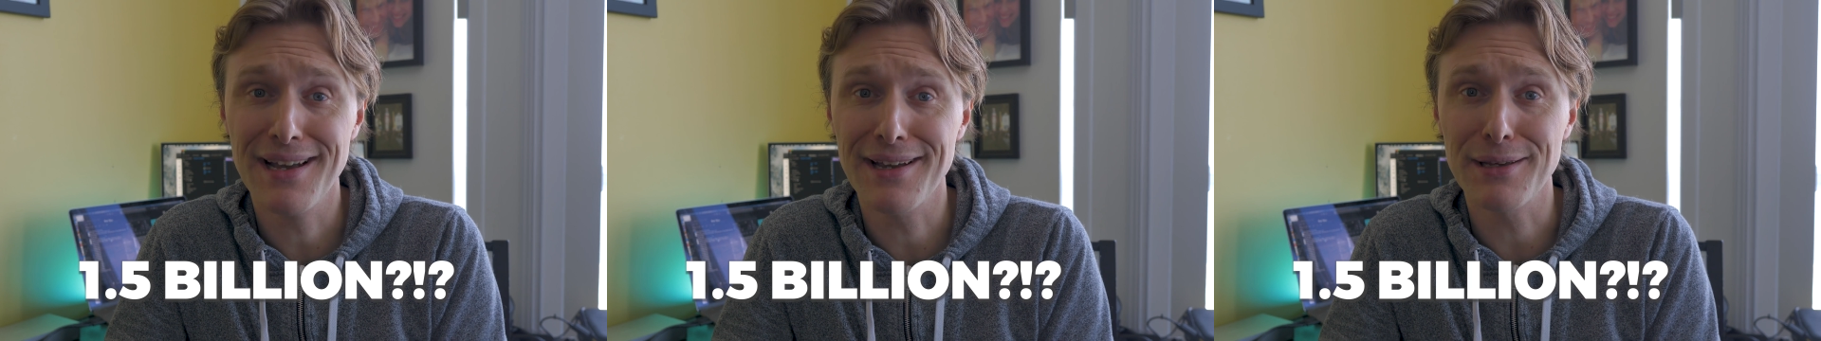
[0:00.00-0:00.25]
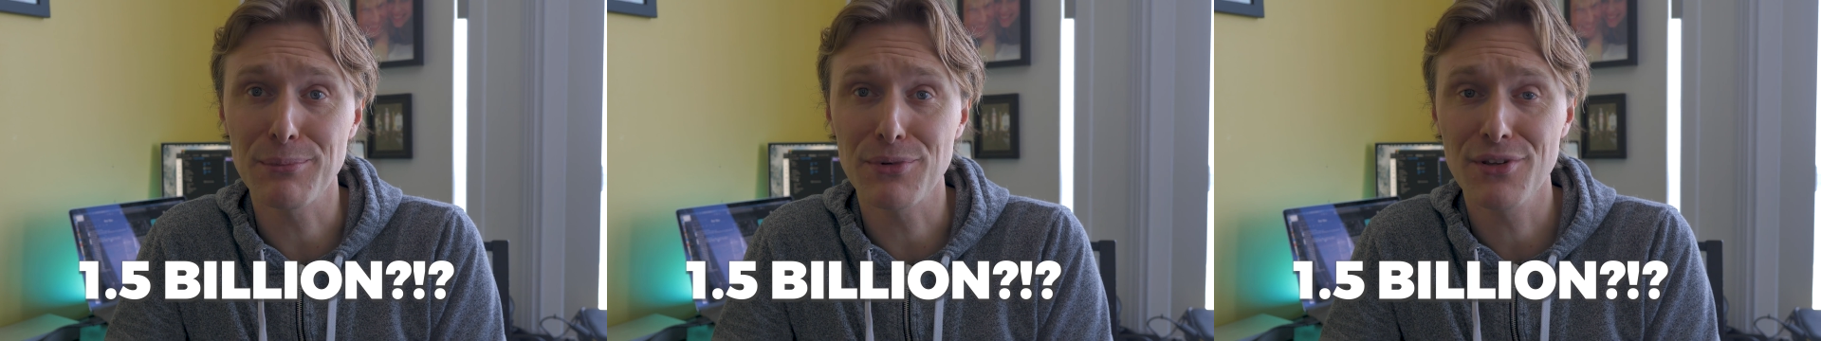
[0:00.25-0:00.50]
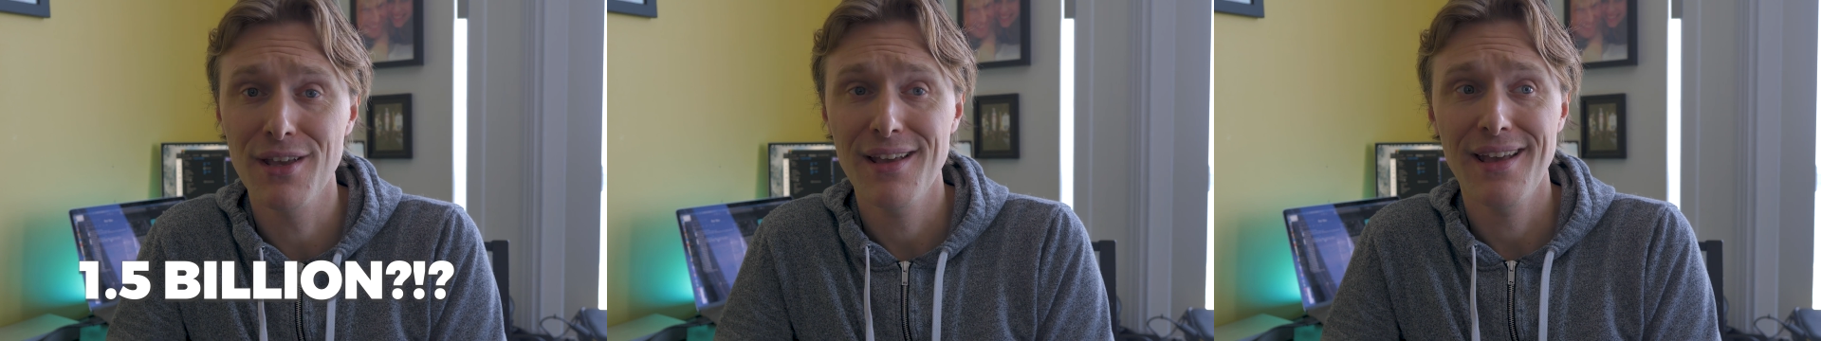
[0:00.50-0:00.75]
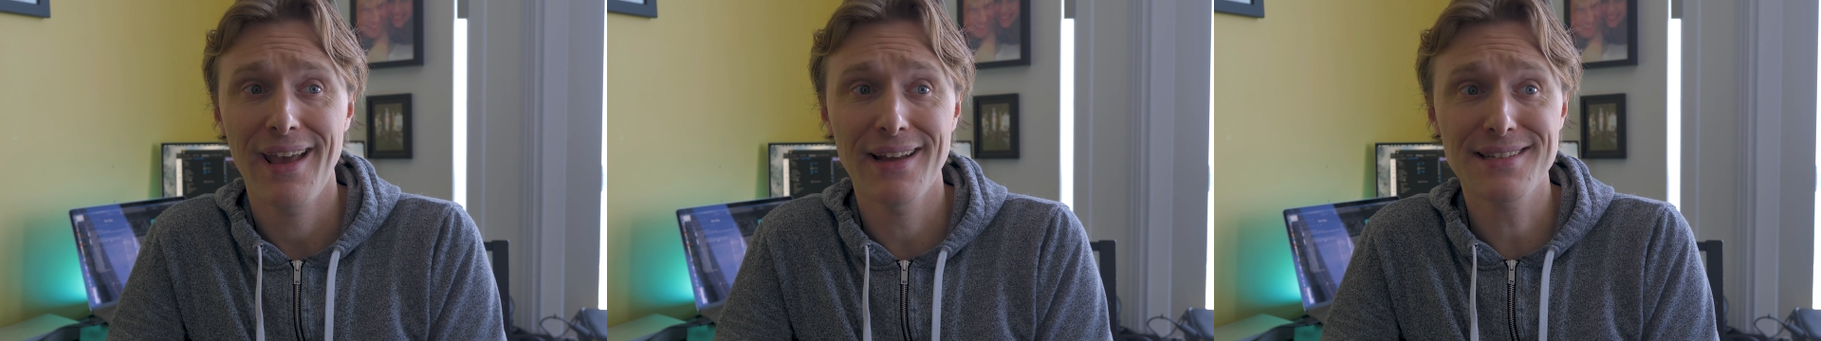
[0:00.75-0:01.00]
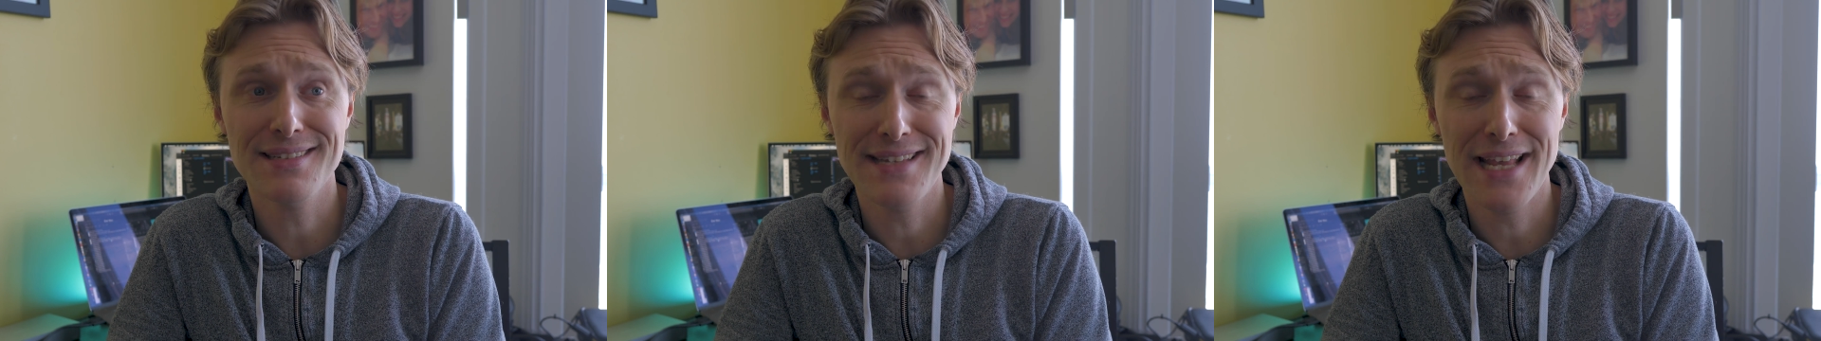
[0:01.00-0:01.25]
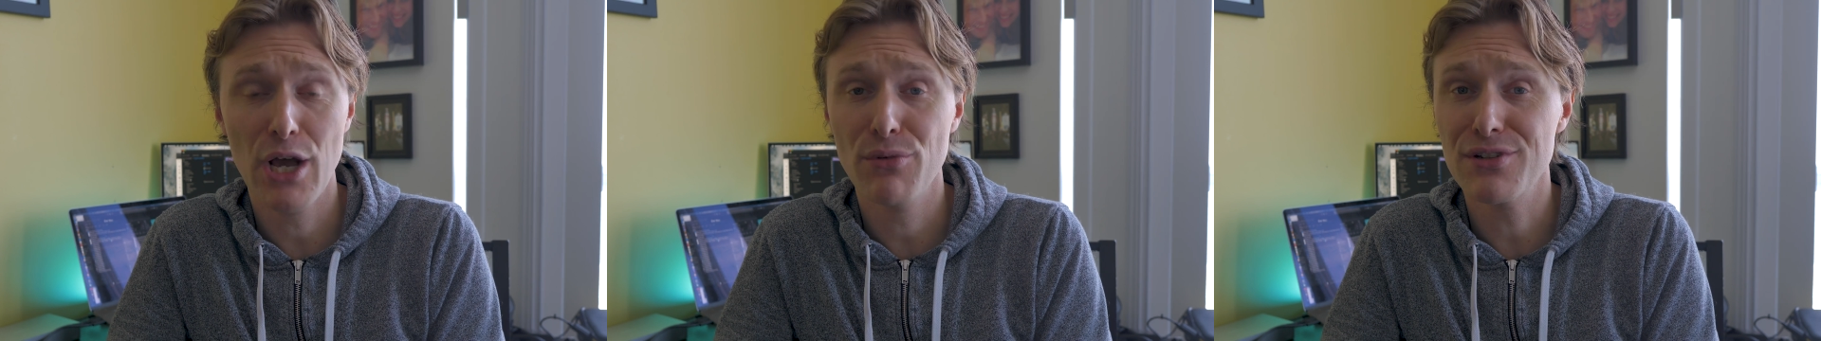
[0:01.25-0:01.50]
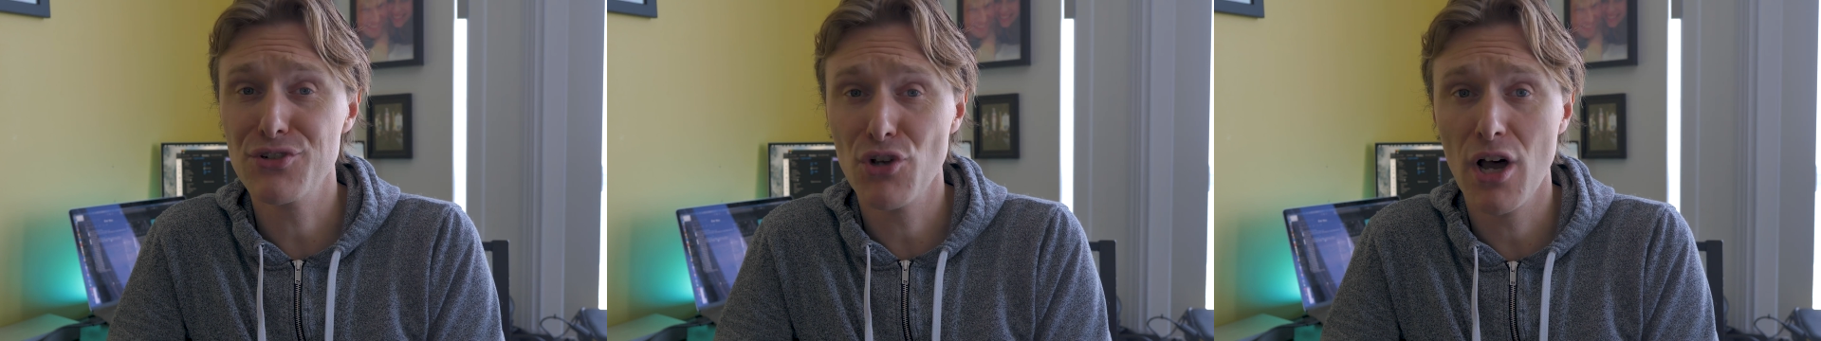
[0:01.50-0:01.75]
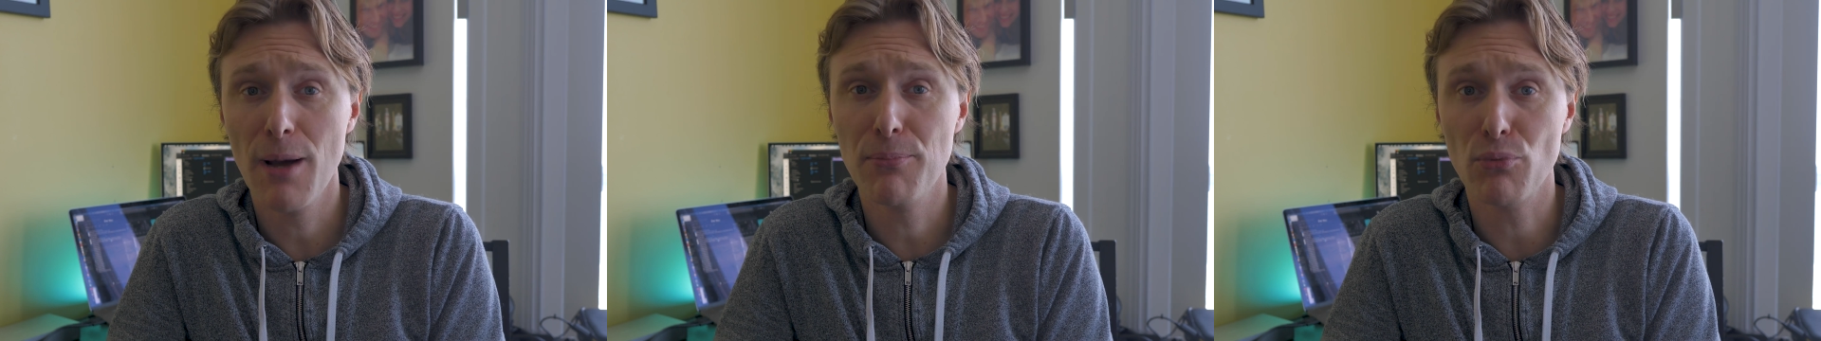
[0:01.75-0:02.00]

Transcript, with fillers: times and is now the top